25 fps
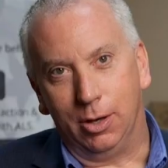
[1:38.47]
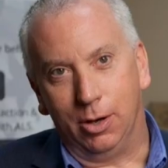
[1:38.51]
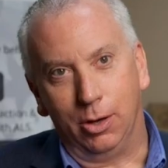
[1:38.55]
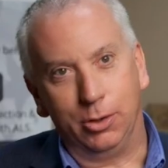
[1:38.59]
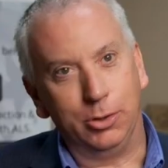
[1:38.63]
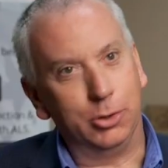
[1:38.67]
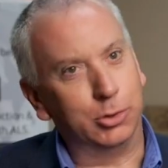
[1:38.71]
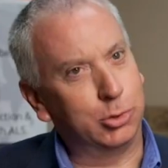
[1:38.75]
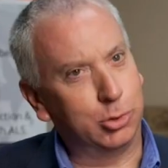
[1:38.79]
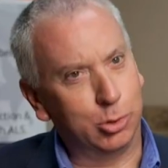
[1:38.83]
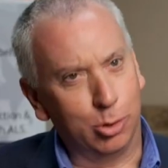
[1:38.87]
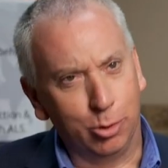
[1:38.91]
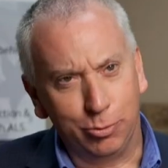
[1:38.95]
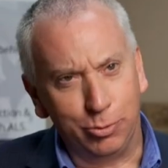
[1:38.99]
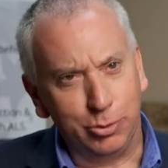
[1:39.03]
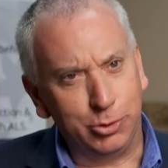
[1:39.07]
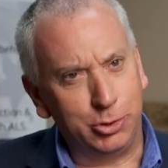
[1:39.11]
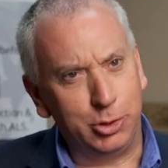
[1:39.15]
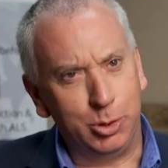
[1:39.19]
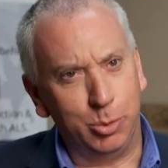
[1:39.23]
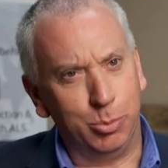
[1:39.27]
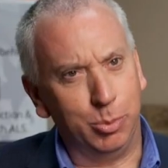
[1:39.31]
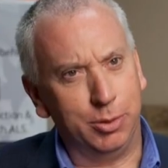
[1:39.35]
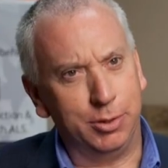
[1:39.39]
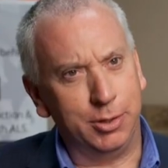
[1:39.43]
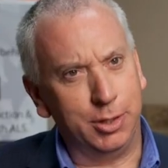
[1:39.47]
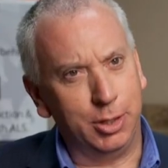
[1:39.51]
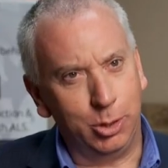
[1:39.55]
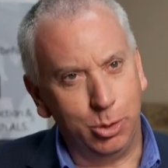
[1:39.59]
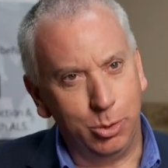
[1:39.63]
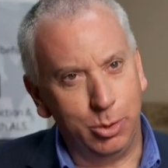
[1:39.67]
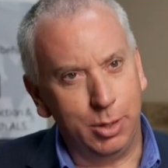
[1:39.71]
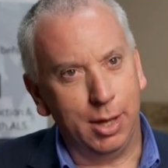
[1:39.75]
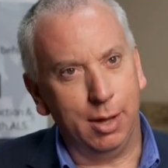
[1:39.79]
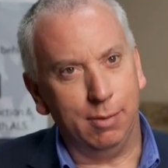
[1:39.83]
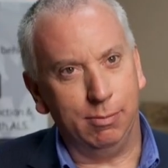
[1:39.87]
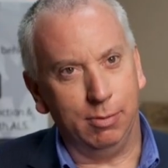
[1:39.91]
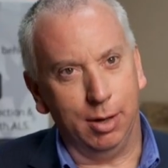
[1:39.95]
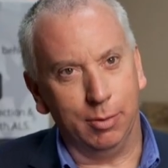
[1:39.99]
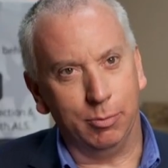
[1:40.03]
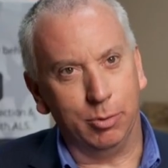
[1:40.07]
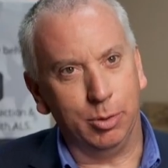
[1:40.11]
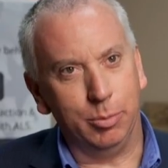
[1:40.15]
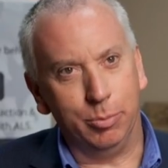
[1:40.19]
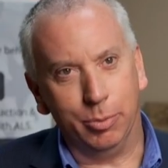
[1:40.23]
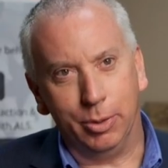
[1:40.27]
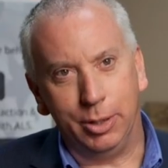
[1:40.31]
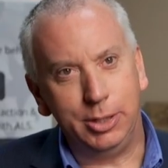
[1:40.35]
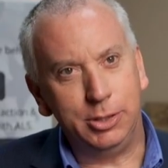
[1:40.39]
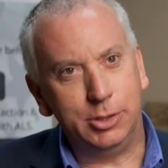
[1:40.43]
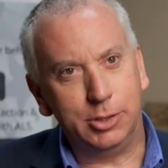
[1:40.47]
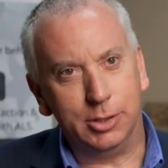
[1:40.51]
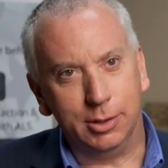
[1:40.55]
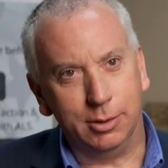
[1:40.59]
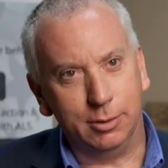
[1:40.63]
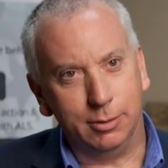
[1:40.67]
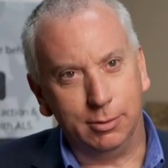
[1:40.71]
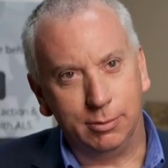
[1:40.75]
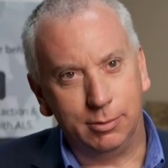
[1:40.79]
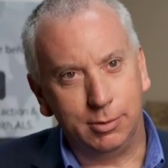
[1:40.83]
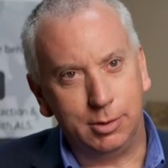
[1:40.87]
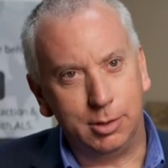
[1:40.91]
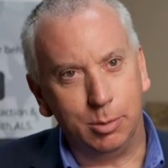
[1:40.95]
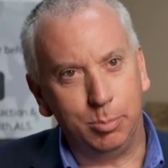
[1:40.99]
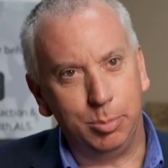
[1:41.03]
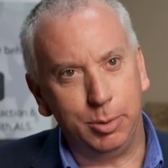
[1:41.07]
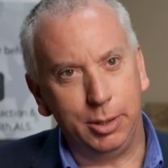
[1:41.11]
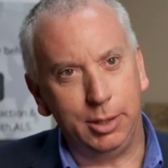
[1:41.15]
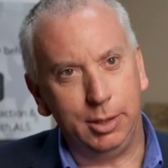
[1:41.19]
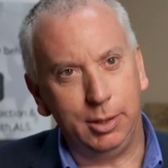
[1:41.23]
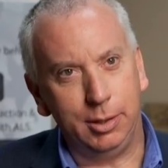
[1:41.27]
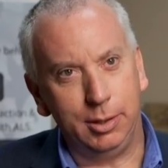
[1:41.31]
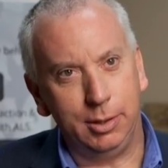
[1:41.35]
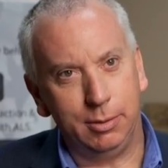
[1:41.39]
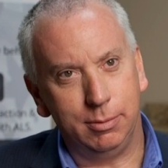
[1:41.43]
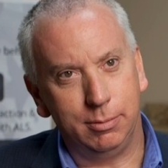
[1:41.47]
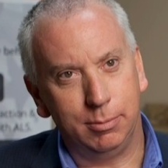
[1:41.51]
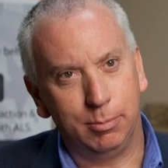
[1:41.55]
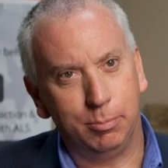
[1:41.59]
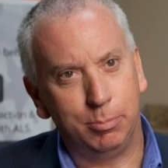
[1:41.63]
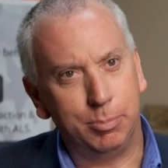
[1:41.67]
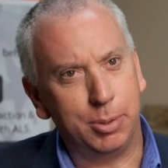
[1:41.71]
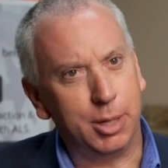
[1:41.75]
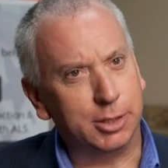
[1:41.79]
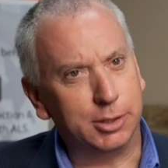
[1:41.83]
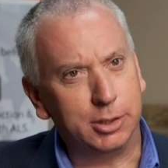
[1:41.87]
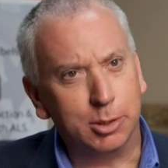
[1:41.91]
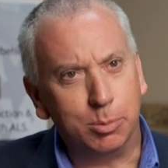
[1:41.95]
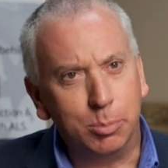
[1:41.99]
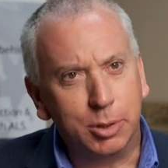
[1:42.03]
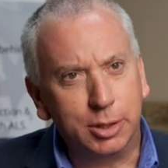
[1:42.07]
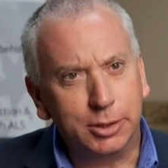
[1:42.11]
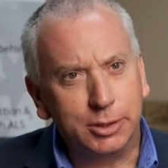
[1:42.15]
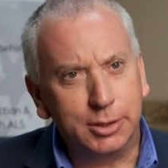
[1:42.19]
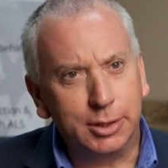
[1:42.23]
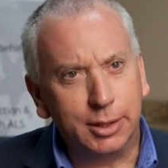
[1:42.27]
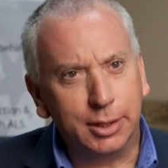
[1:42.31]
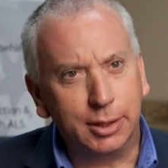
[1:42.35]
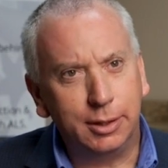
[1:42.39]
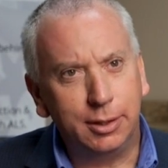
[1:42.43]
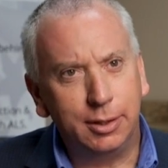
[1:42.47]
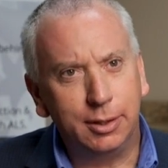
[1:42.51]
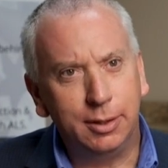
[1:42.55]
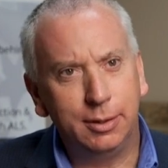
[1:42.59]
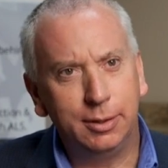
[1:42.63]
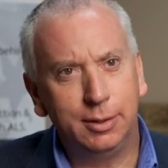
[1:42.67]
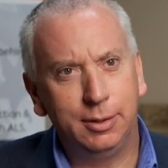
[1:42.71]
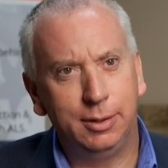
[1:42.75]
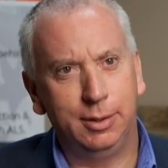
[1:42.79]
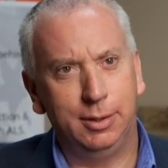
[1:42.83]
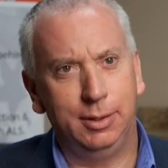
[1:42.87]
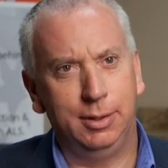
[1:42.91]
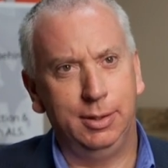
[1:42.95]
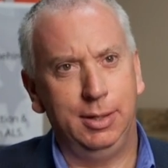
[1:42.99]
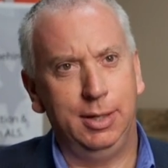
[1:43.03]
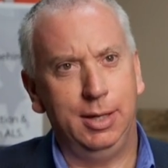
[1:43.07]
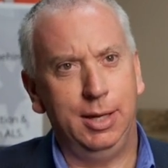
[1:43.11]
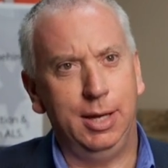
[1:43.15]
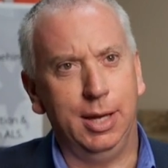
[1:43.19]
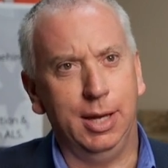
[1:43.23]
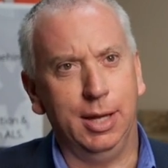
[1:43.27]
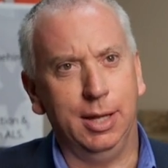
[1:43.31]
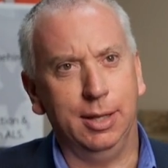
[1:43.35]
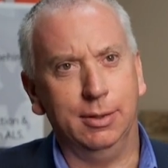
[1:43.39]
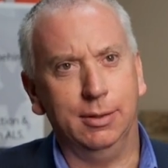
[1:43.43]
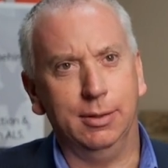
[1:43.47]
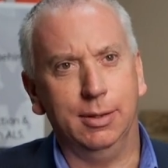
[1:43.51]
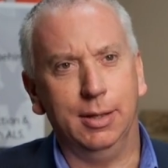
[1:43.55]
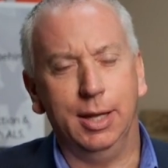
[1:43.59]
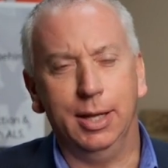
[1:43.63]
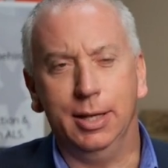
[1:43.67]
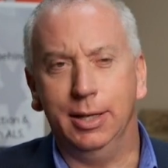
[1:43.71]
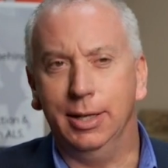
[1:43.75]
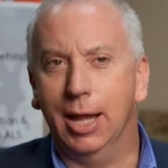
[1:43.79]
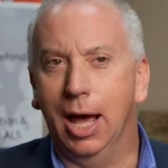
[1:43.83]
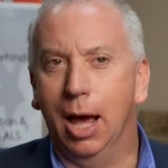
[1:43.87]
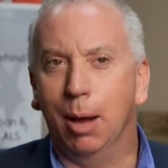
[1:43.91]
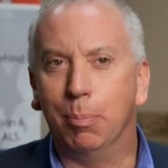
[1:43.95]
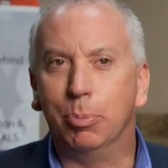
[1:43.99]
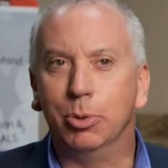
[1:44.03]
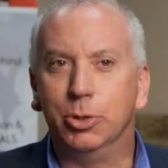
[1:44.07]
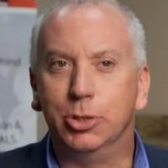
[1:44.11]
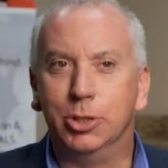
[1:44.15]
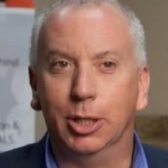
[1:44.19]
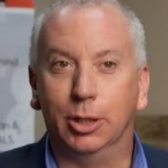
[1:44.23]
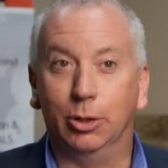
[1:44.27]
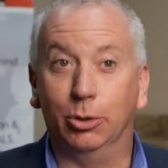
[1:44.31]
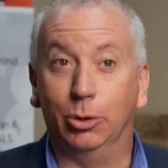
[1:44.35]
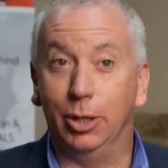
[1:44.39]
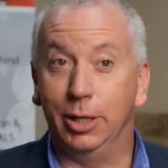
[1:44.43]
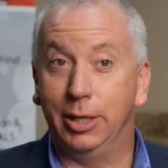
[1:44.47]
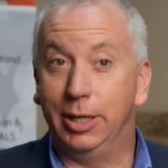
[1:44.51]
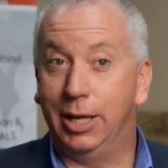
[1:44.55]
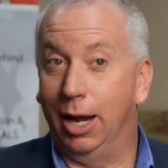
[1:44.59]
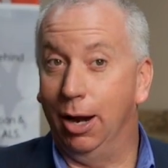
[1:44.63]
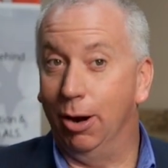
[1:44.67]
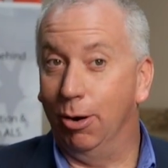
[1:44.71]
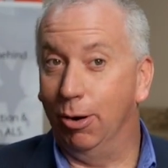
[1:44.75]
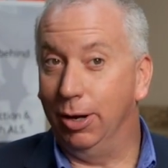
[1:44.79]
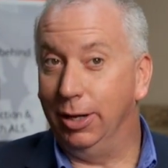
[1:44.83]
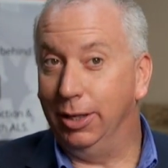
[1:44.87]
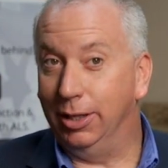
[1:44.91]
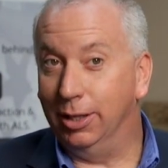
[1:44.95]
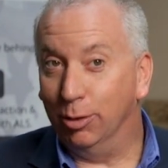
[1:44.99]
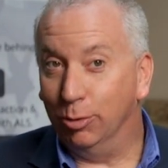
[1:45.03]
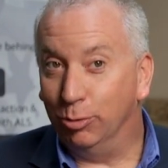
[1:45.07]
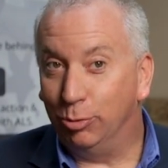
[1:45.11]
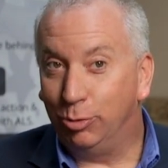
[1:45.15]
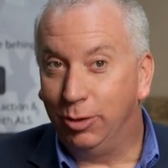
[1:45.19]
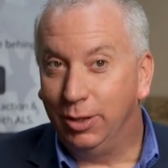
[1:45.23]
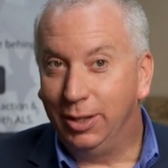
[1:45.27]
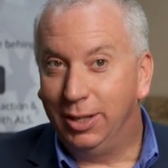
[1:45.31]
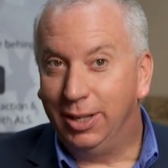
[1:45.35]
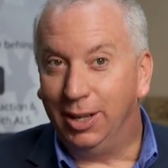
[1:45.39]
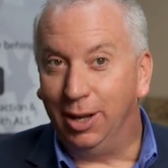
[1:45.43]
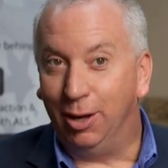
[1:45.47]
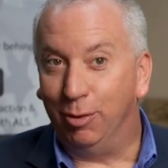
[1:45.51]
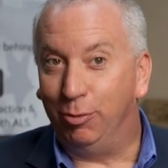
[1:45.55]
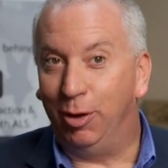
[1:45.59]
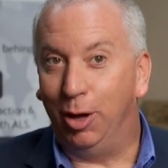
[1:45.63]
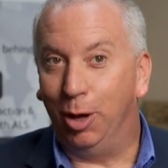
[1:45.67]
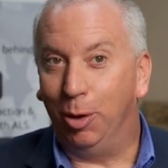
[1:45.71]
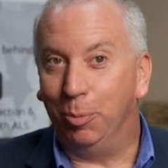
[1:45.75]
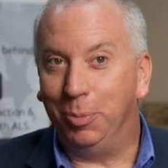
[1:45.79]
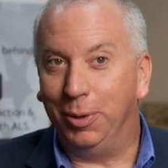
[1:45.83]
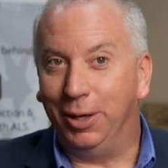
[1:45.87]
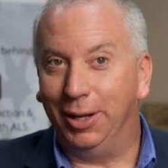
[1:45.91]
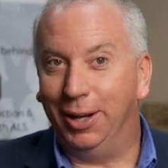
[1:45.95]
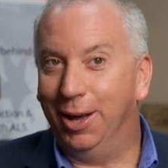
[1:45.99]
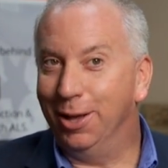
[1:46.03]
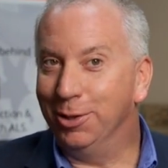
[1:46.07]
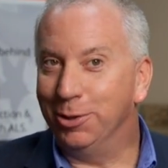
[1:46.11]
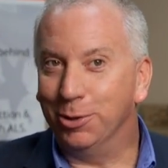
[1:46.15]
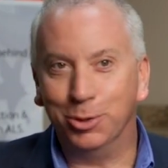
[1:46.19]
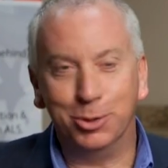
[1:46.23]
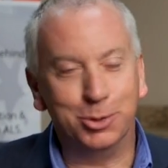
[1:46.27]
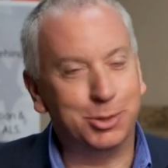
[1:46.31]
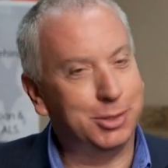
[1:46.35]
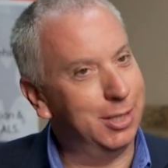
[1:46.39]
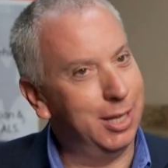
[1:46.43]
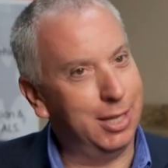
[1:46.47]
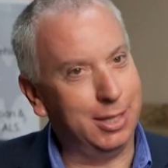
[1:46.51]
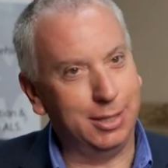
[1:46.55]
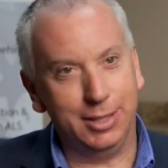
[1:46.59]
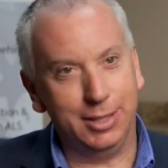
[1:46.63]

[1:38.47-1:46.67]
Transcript: On the surface, you would think you'd have every reason to be pessimistic and not particularly caring of helping others.